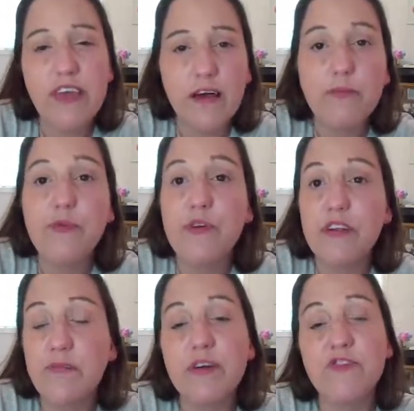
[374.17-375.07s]

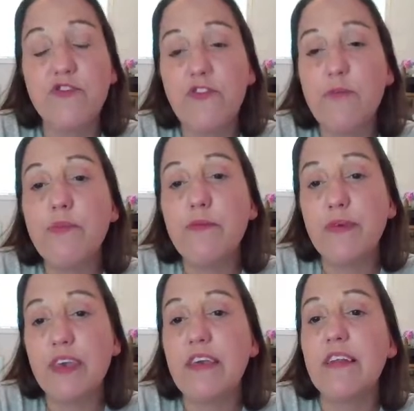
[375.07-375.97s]
pretty much from the
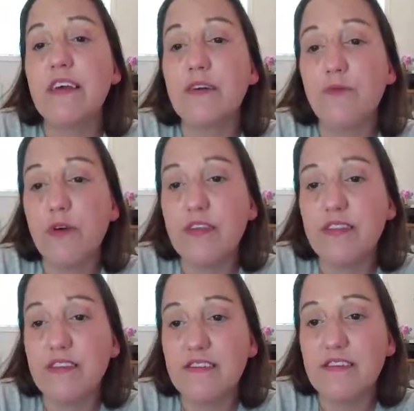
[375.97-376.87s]
beginning
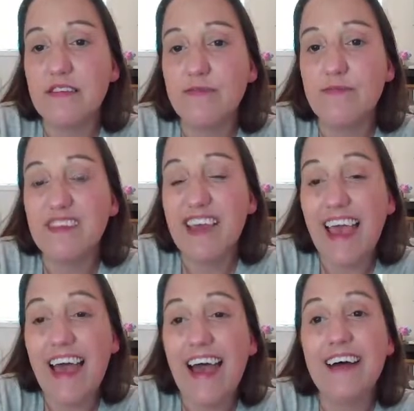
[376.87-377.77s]
when the Sims
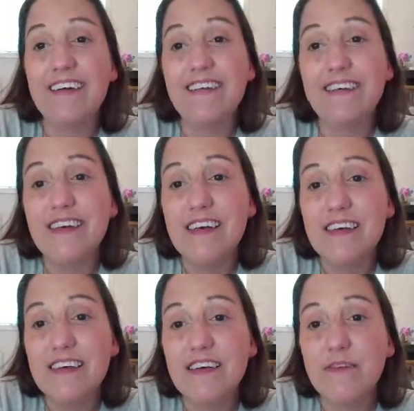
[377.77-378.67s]
had
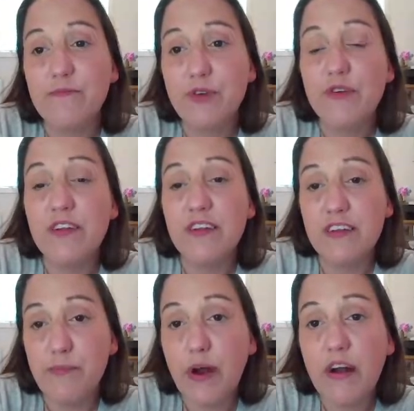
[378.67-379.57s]

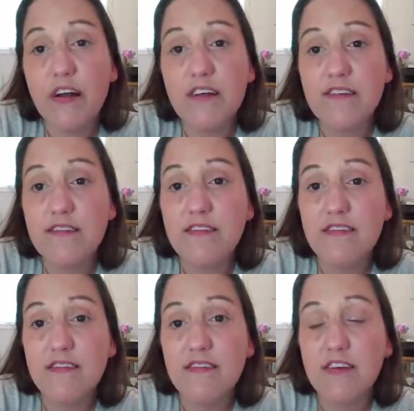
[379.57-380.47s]
community parks
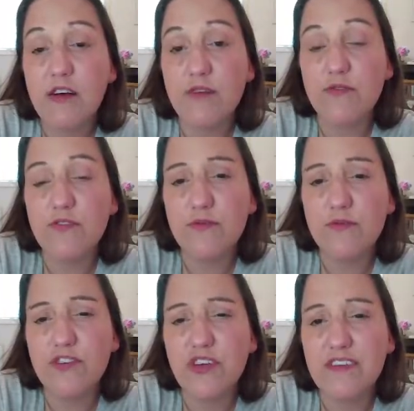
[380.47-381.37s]
to go to,
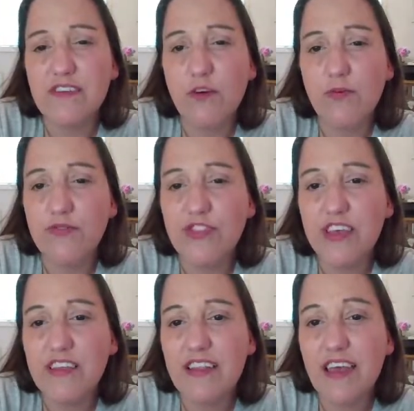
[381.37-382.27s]
which I don't
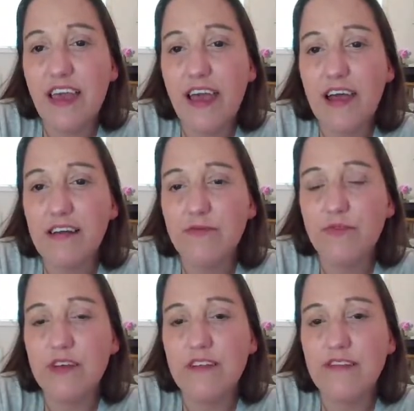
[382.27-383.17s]
think they had
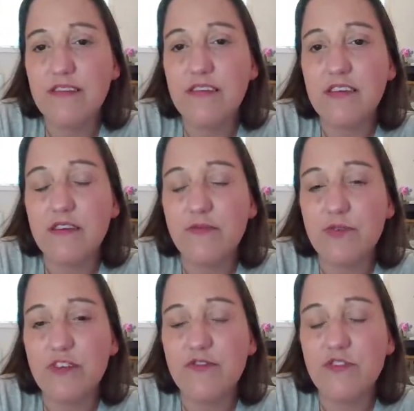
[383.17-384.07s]
when the
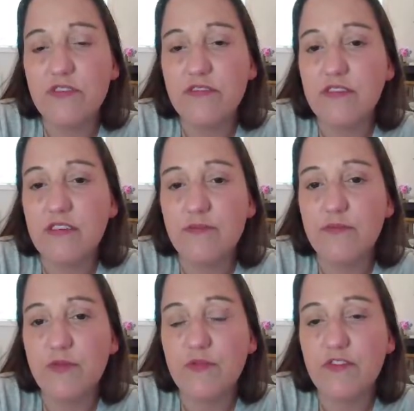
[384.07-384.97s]
original
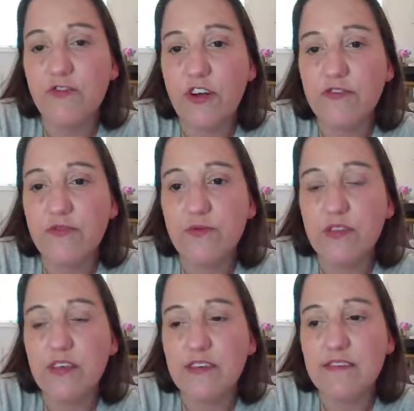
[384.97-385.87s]
Sims was first
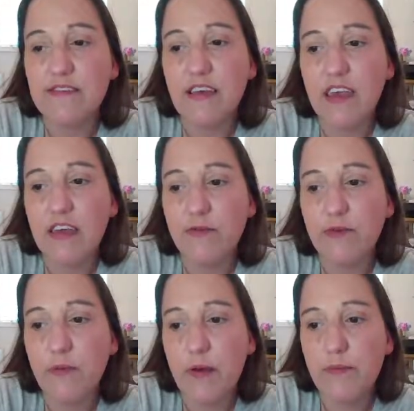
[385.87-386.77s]
released. I can't
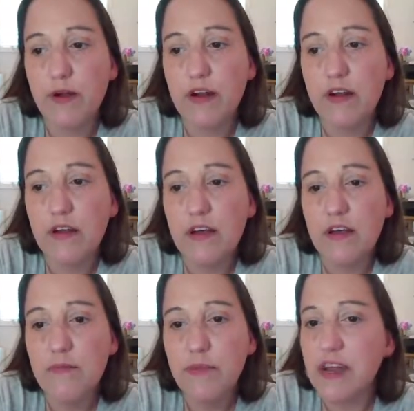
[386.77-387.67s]
remember.
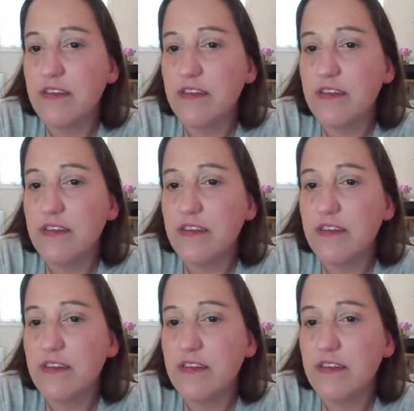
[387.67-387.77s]
But